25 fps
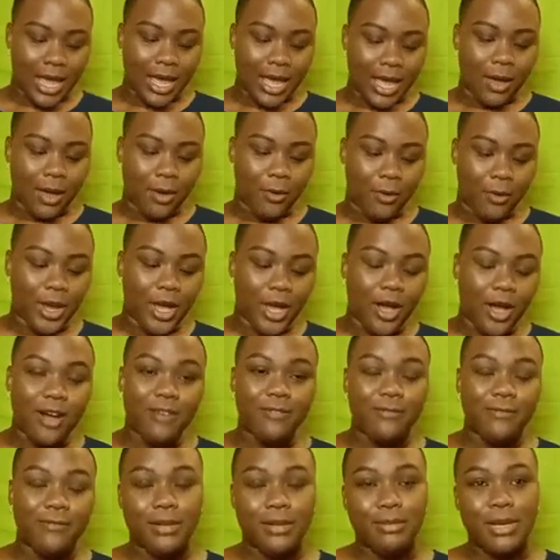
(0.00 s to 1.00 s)
We are
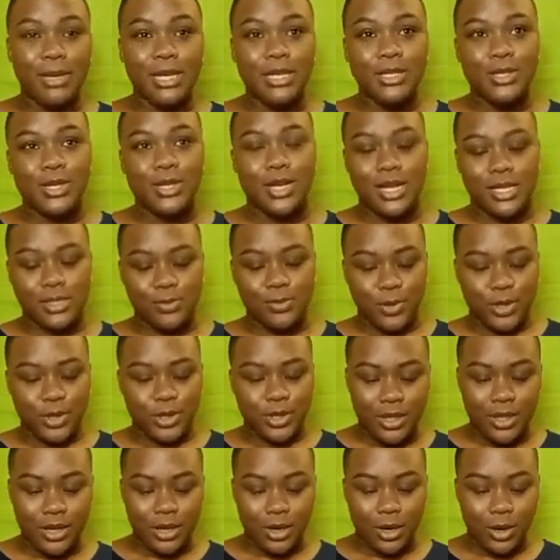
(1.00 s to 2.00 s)
filming today's
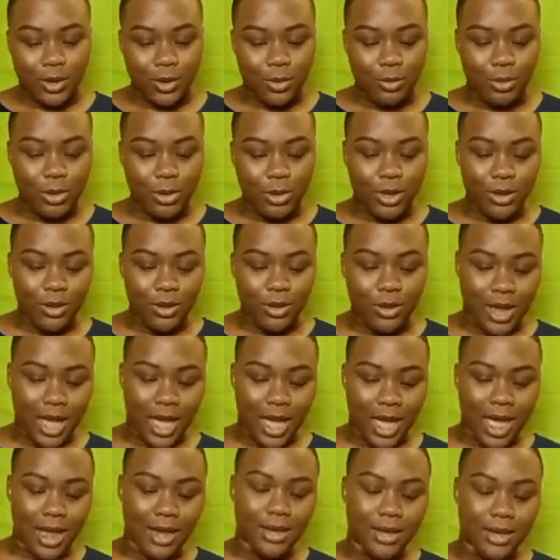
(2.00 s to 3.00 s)
broadcast on Oppo,
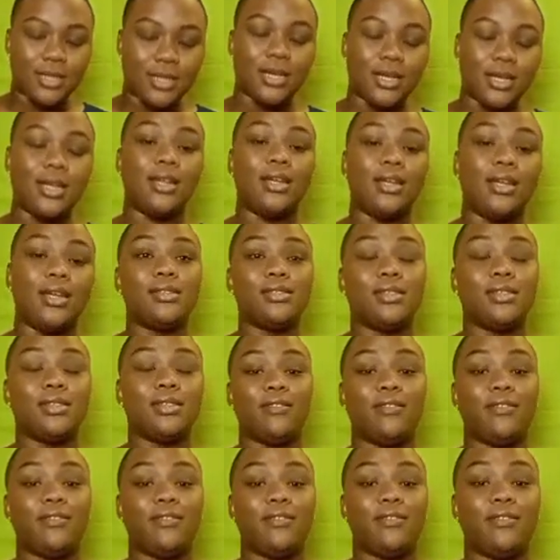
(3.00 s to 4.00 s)
and it is a
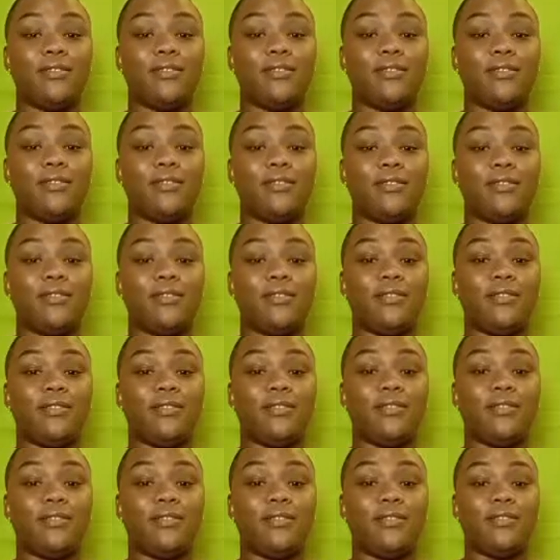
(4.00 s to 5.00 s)
phone with
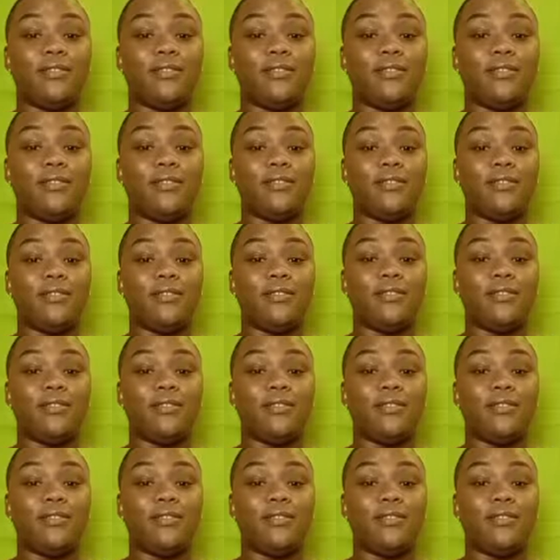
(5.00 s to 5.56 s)
3 cameras,